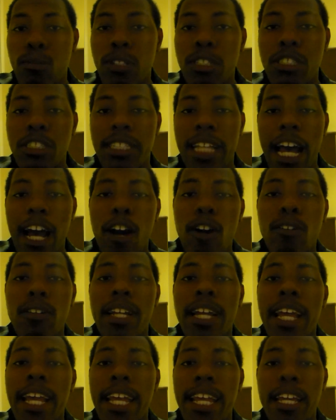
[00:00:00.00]
which is
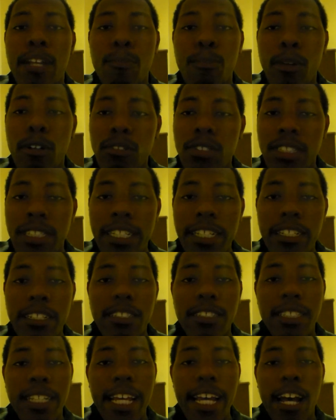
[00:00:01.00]
out in most
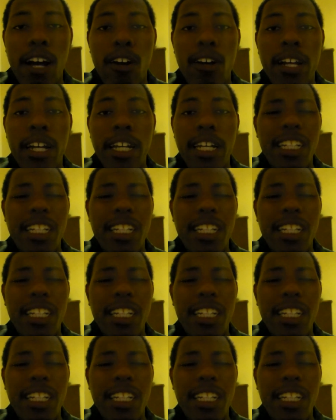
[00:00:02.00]
theaters now.